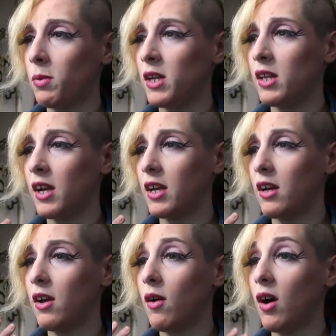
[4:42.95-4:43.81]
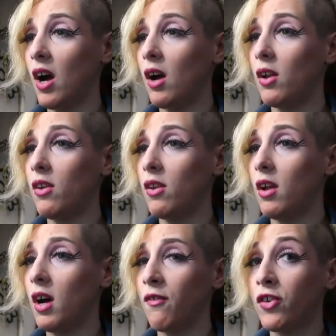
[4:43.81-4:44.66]
be
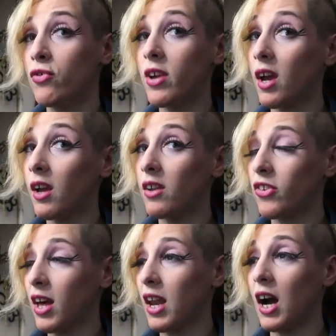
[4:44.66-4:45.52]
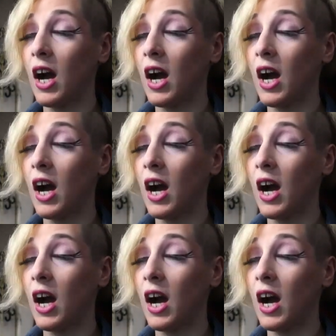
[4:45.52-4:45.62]
a few days that